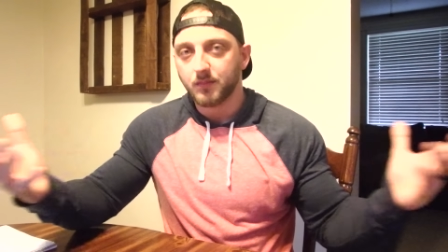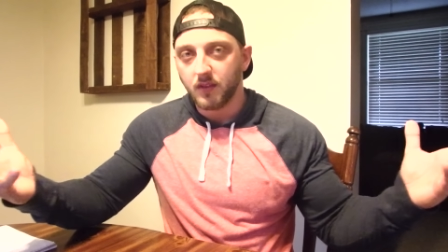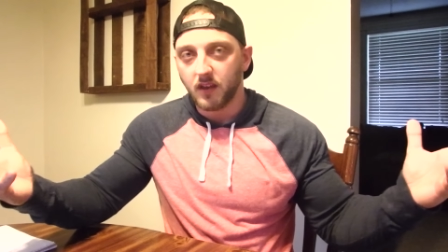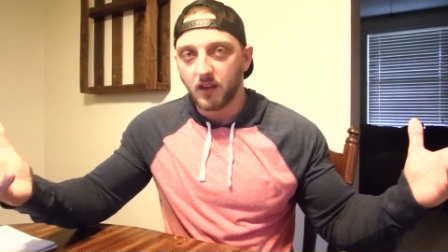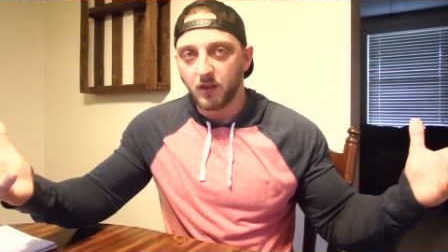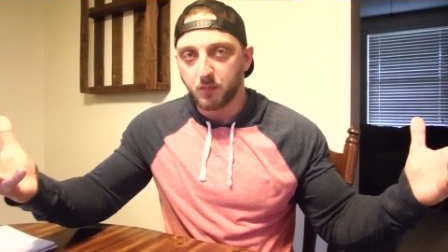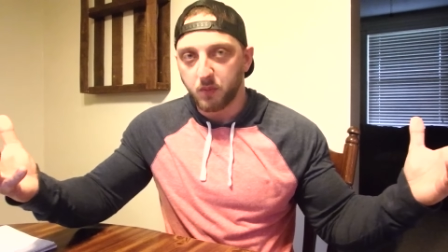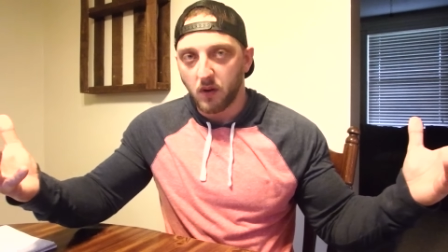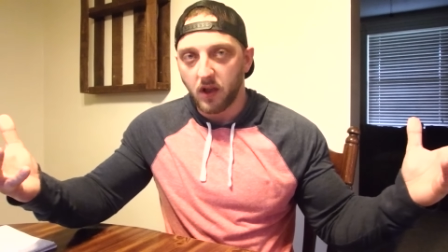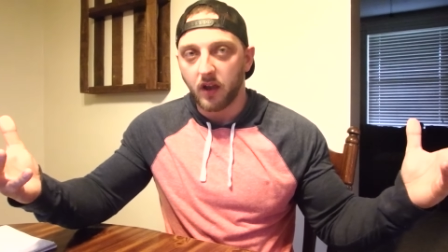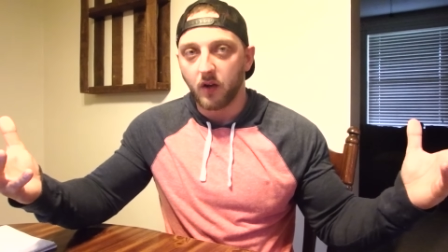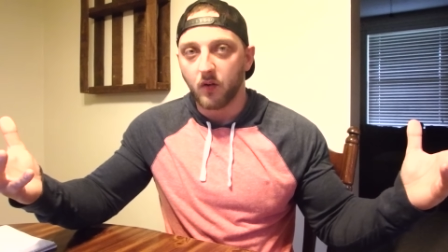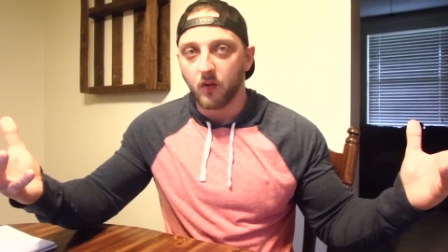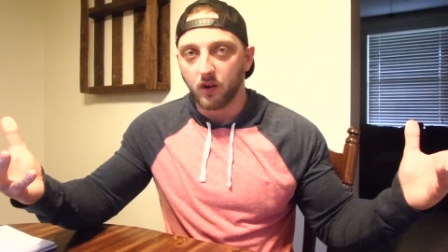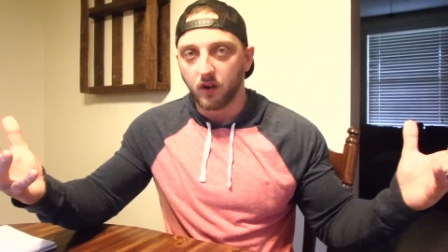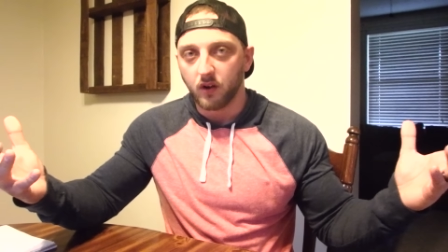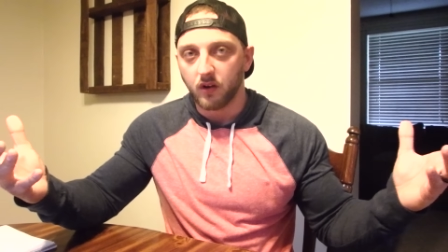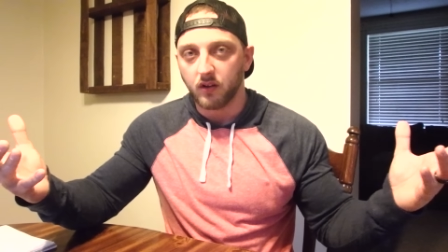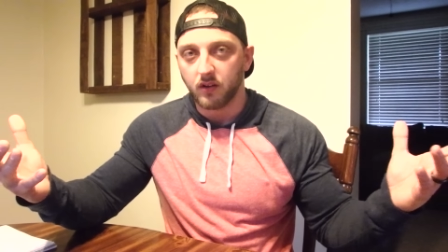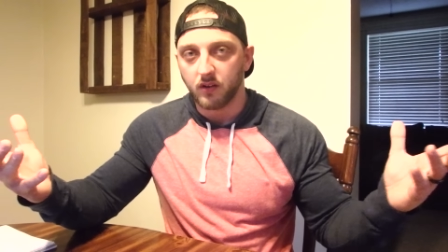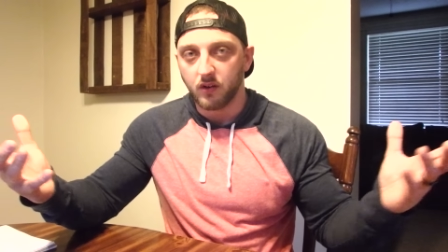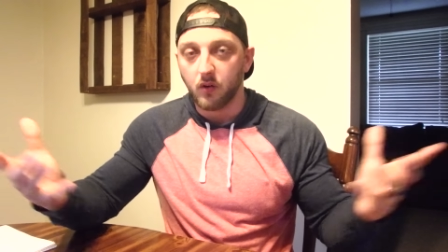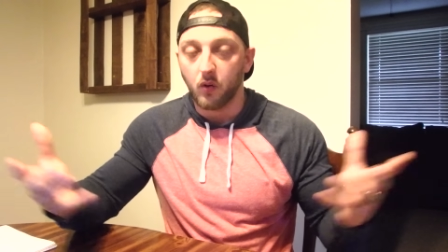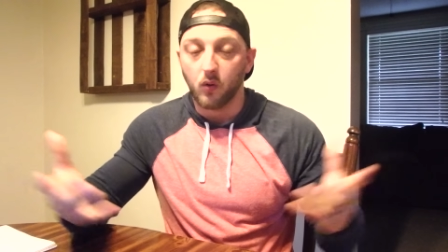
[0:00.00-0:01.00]
He's probably
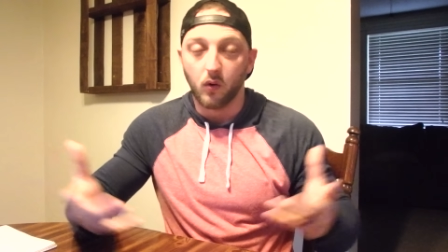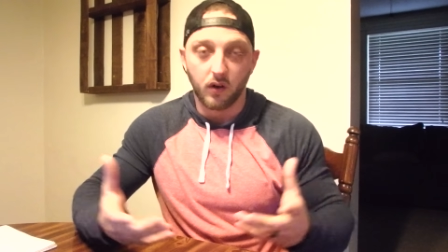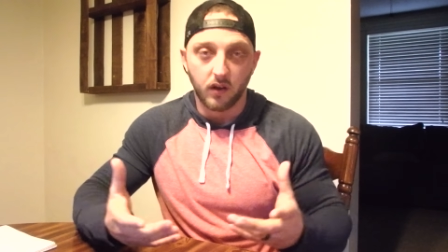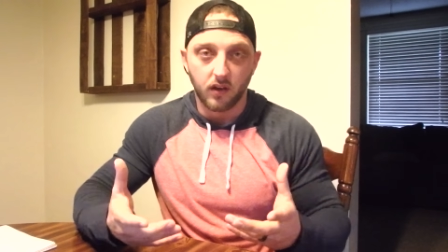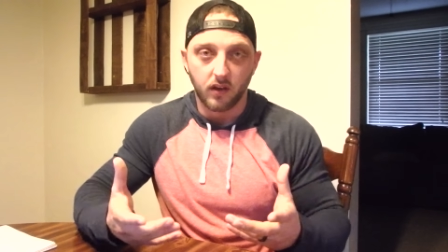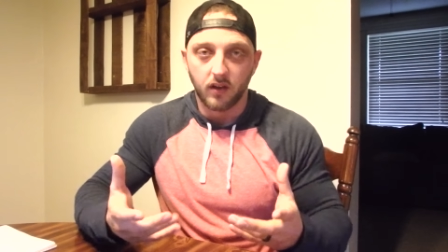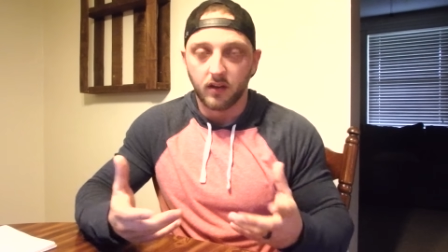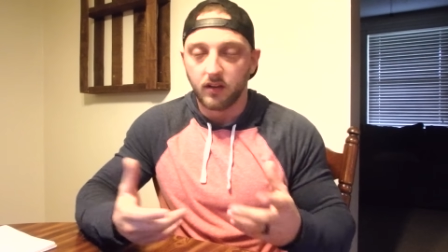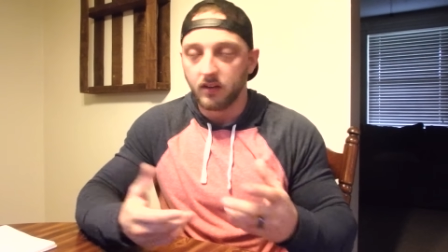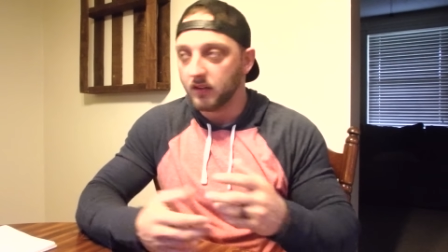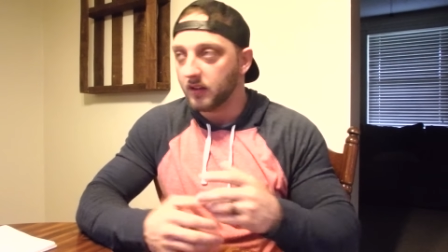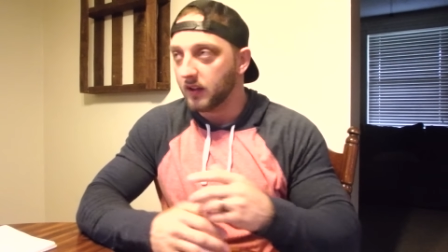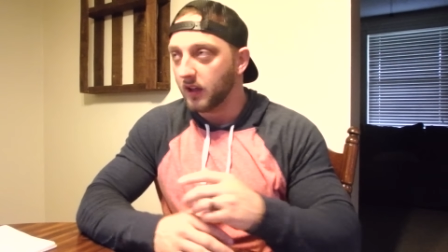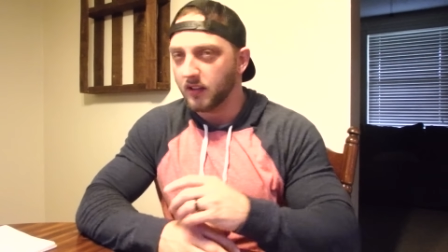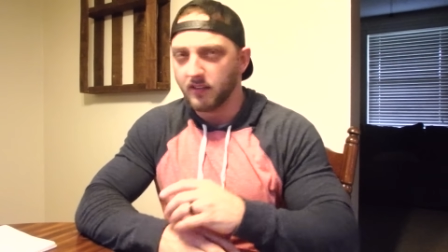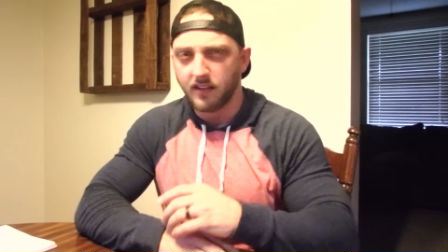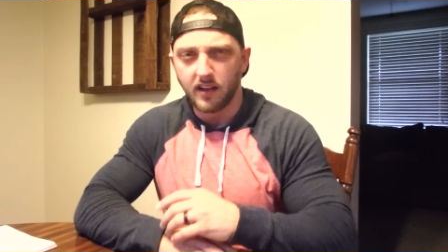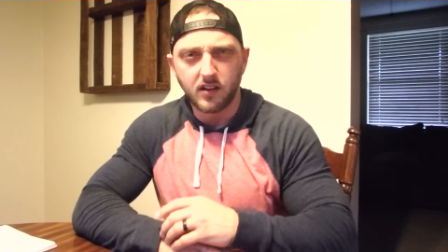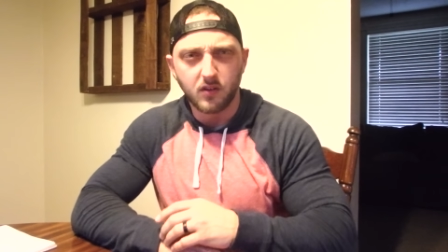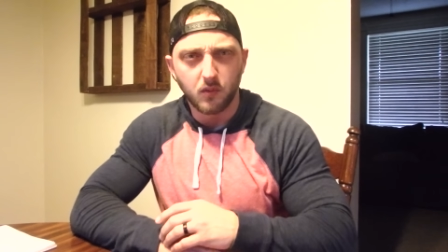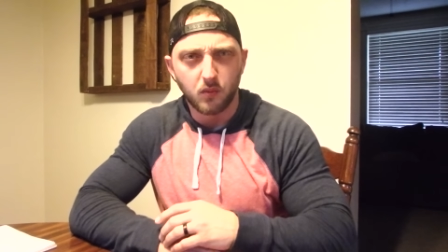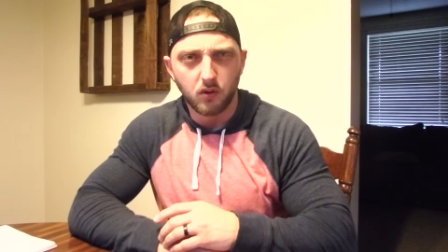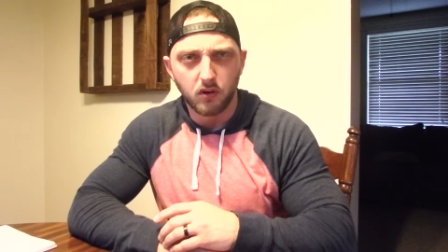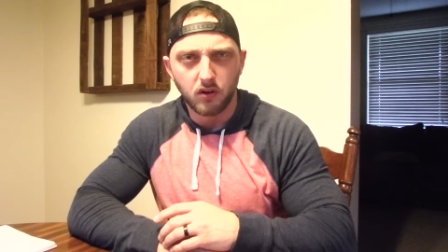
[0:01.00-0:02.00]
gonna gore you. Is
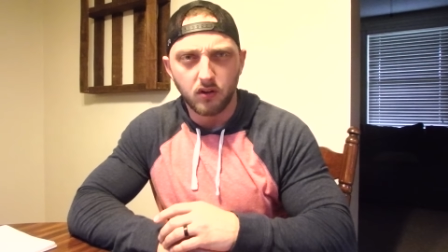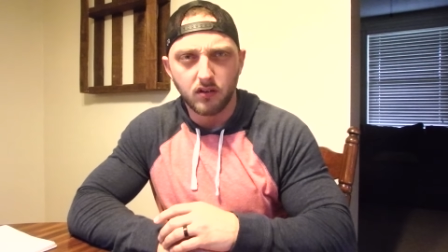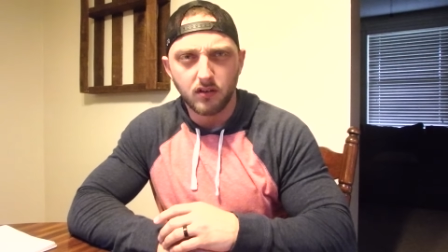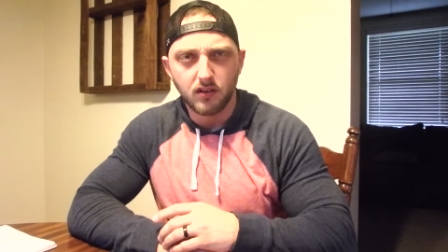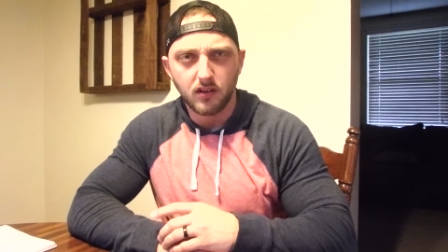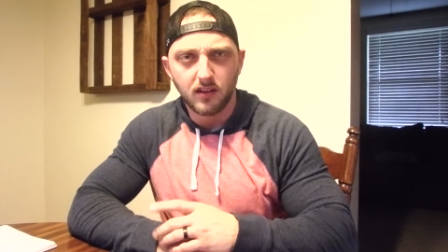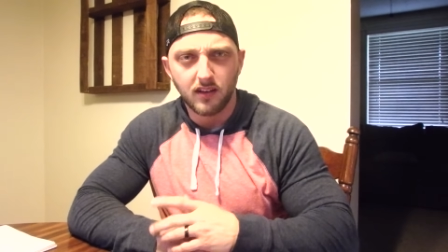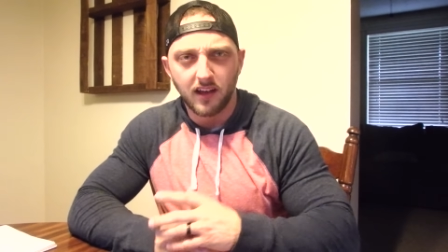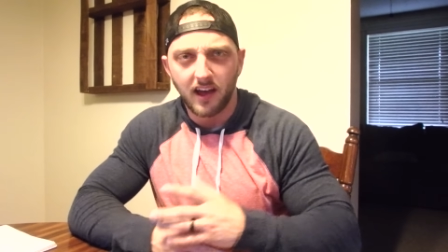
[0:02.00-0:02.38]
that the word?